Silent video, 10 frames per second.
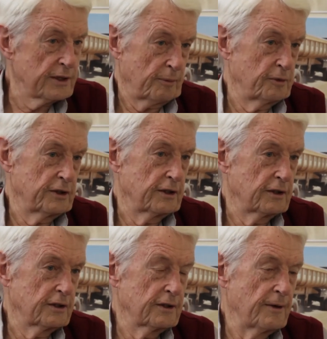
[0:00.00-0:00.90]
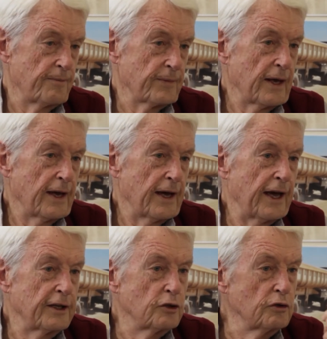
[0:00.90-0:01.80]
substance.
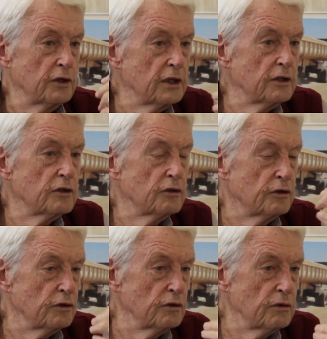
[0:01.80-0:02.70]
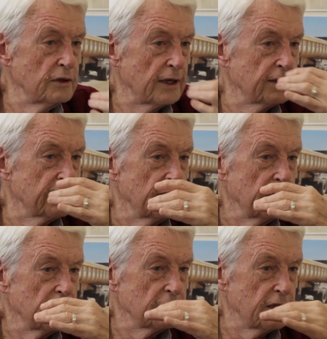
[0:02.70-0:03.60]
And you need to do that
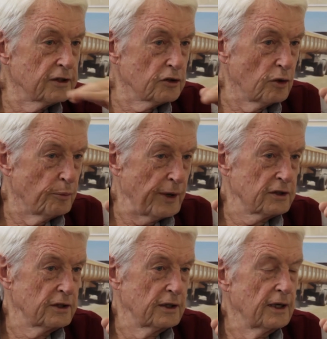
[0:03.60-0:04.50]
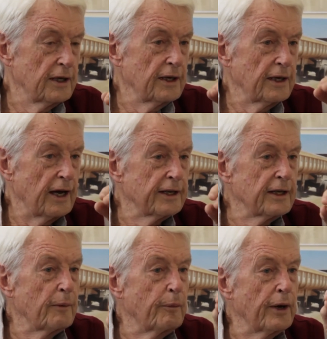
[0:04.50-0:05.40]
slush compaction at
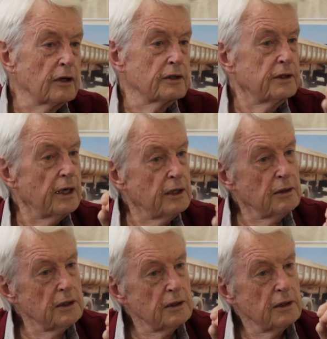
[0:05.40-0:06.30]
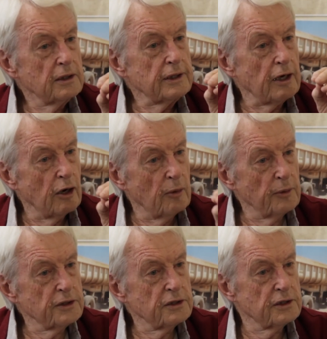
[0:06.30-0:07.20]
about 10
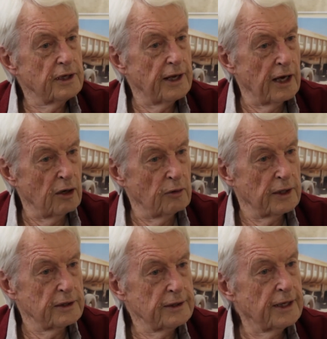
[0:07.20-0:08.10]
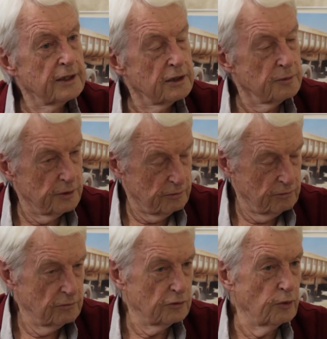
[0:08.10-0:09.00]
kilometers an hour. That is
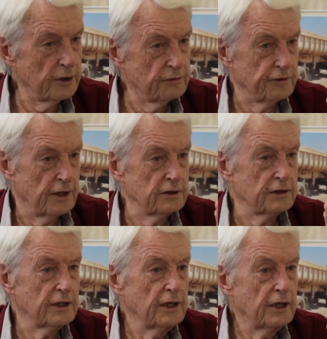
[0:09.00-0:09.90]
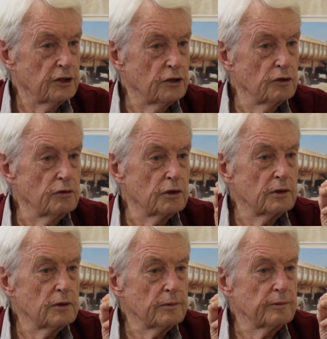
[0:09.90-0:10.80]
quite fast.
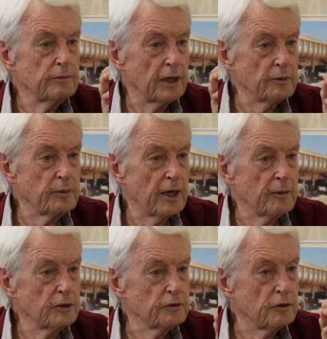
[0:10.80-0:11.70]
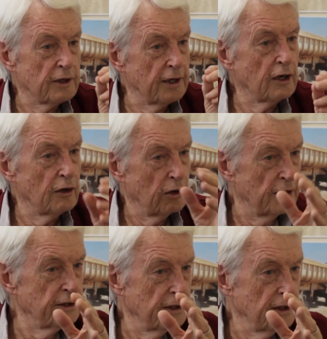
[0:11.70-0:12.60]
You might be able to run along
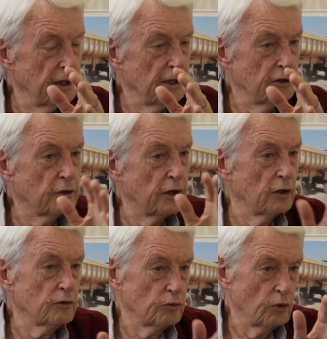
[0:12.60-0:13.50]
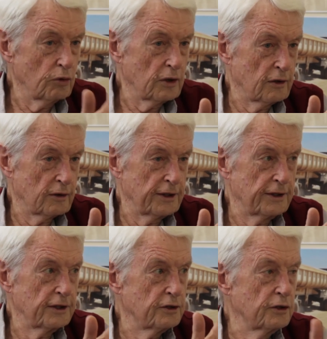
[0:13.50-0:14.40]
it. You cannot walk along
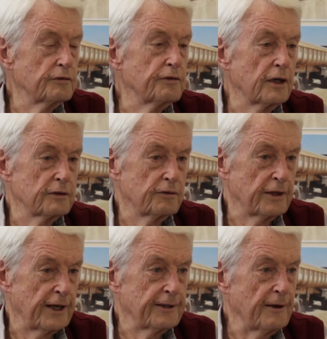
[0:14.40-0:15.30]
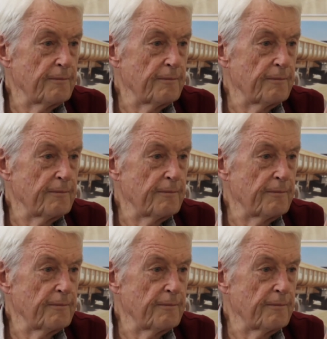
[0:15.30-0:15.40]
it, it's too fast for that.